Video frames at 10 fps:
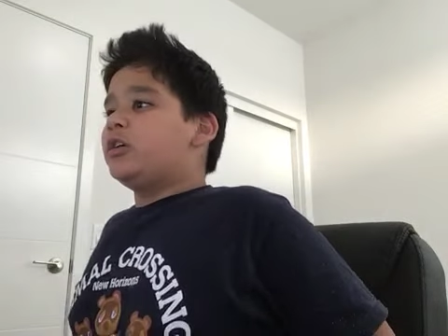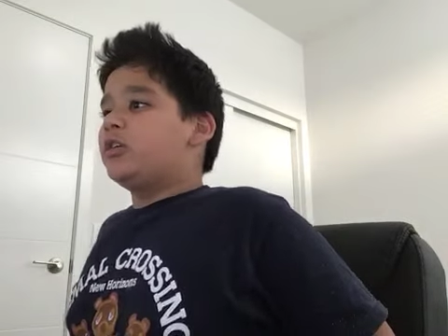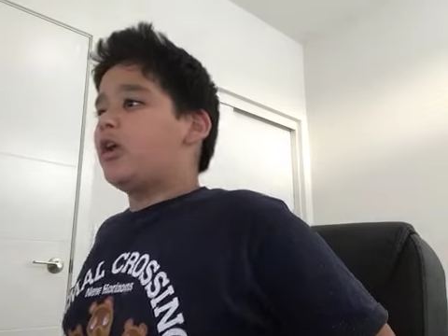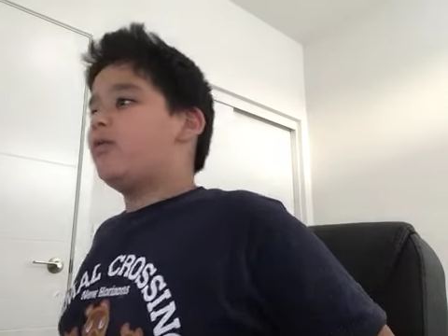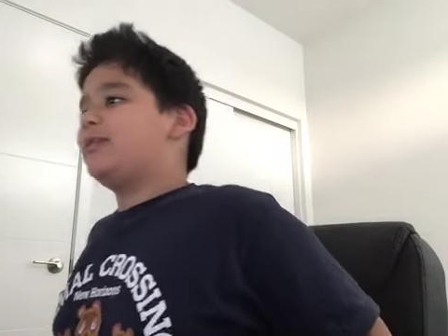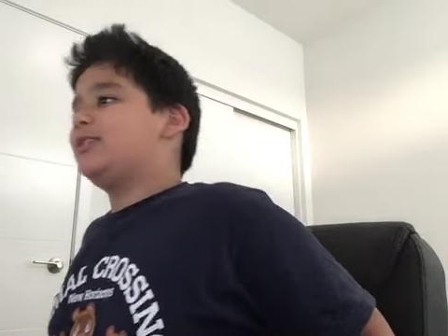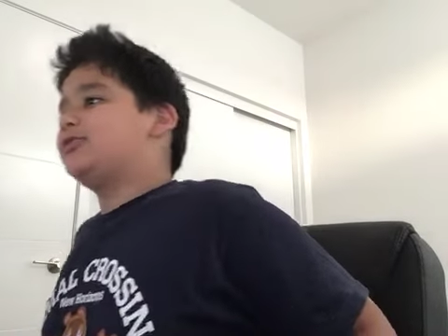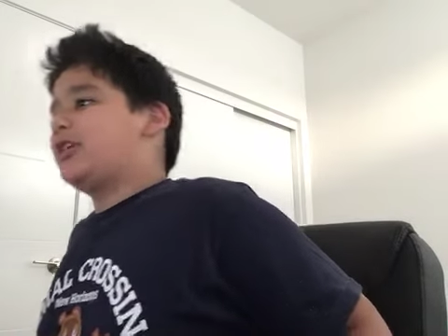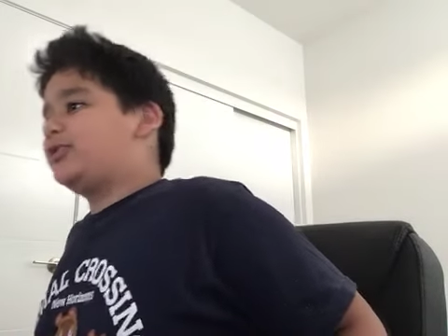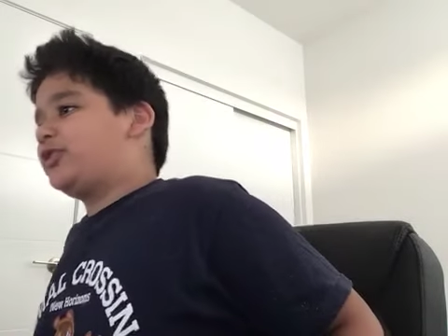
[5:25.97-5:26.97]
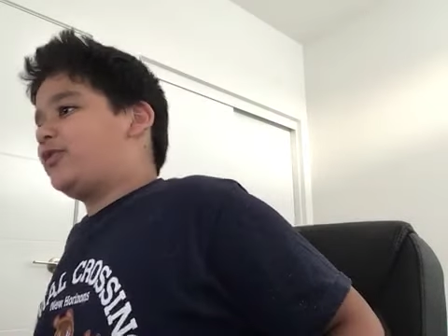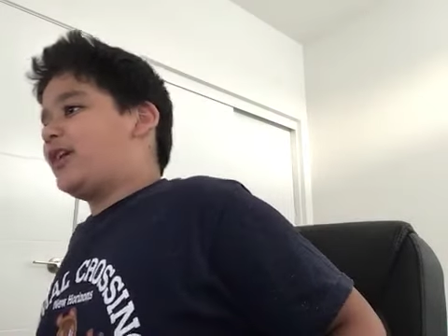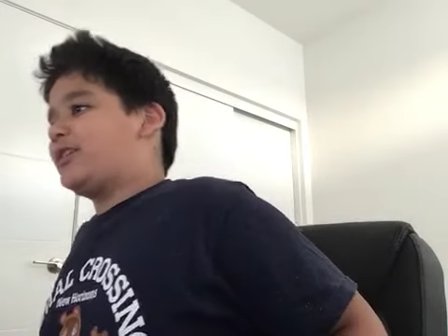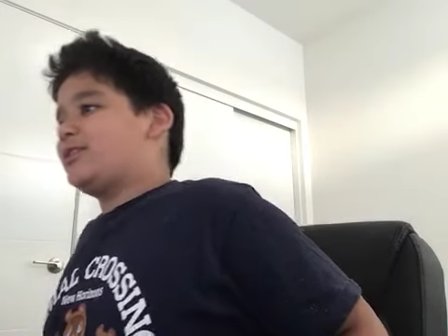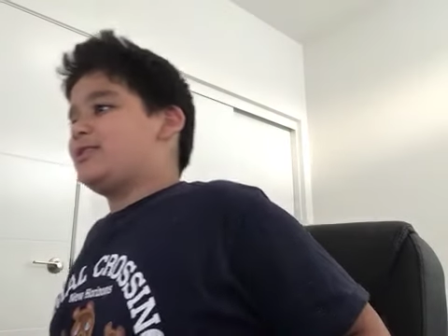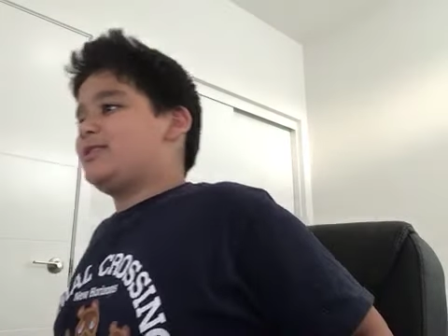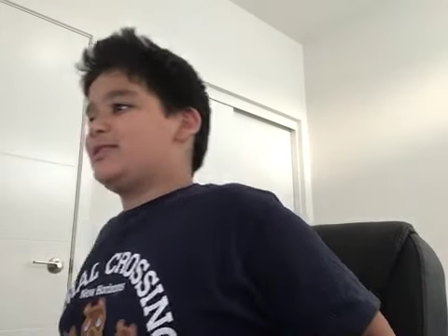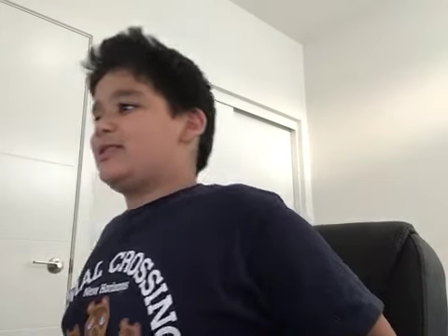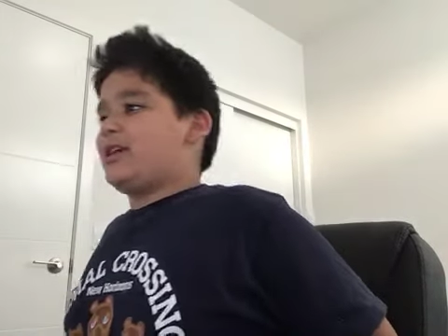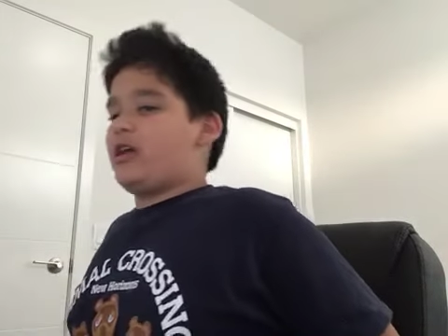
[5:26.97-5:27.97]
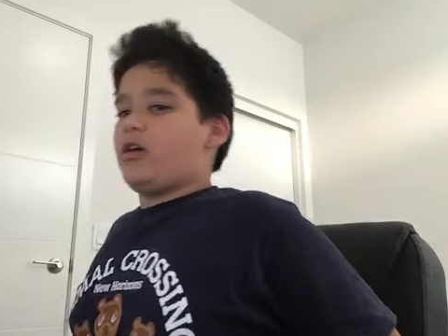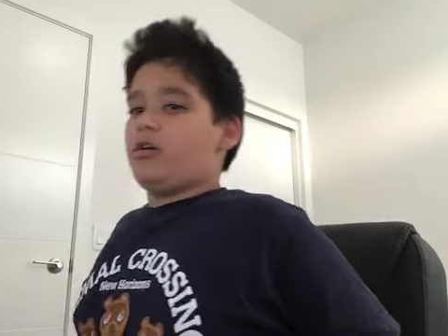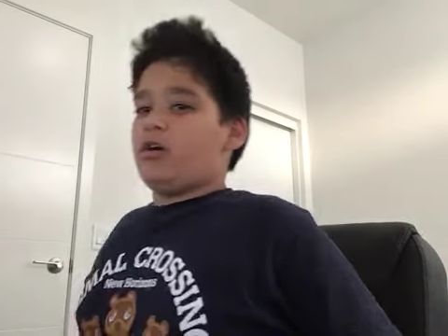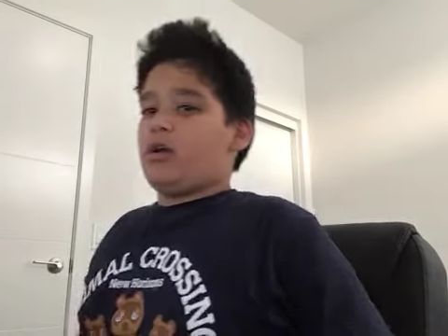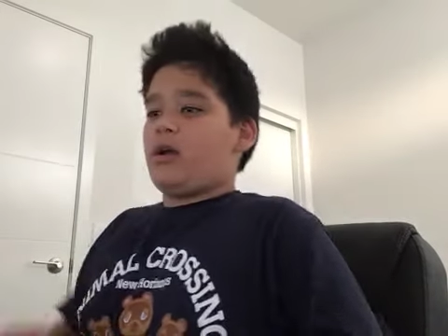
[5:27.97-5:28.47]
Cohen has testified in detail